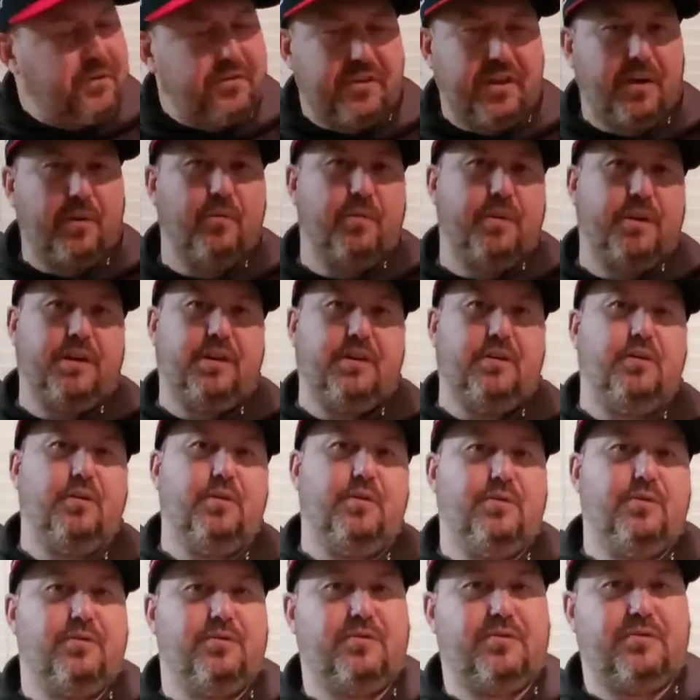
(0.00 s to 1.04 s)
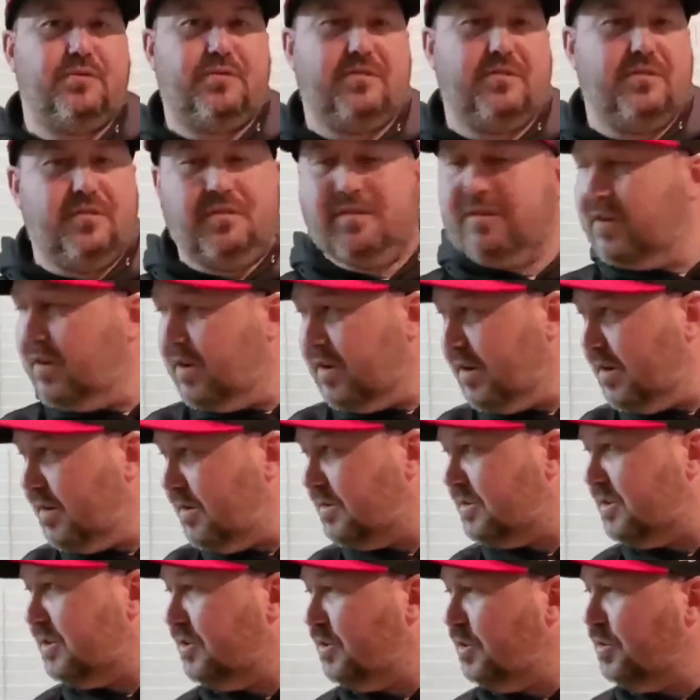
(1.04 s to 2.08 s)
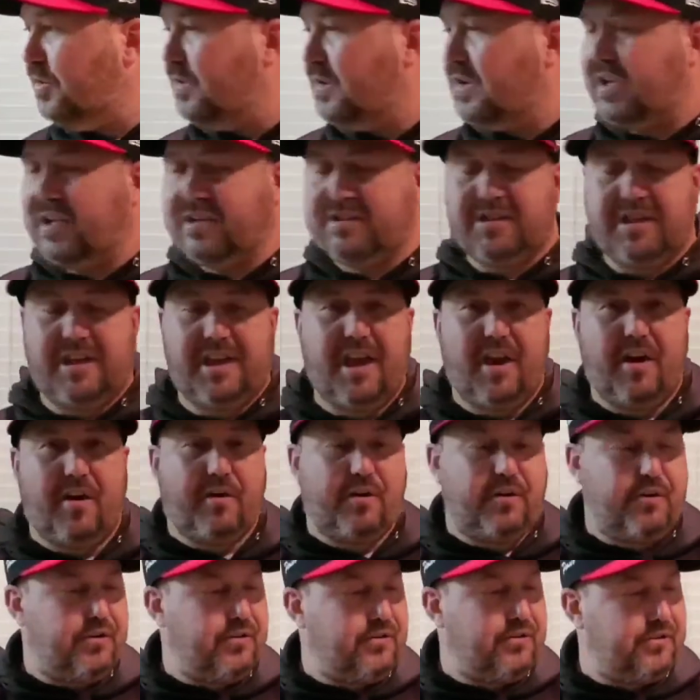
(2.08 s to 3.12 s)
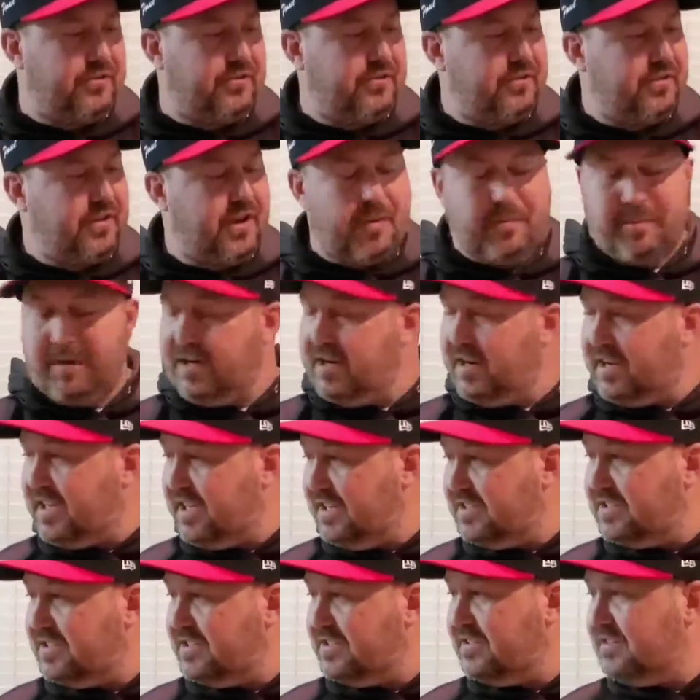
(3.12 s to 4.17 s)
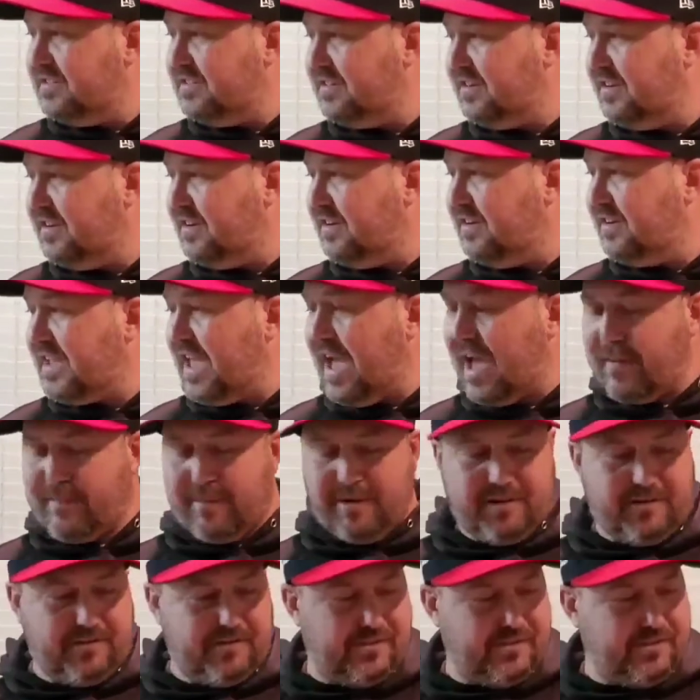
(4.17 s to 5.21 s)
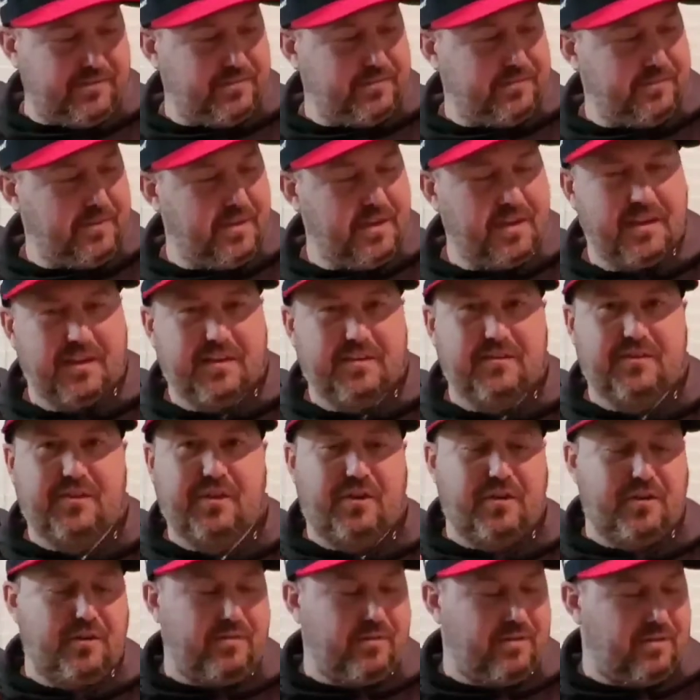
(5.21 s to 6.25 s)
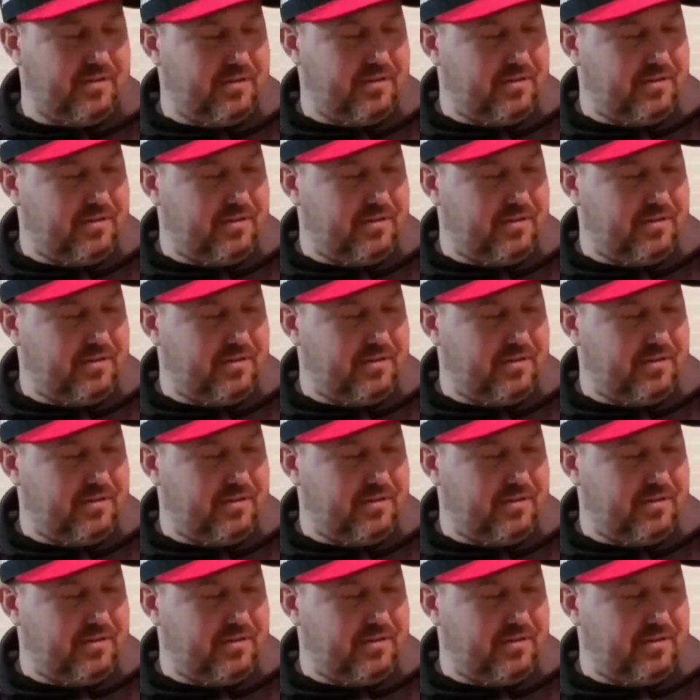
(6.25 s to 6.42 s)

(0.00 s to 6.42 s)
thing we use to do the kitchen counters, the kitchen cabinets. Start over.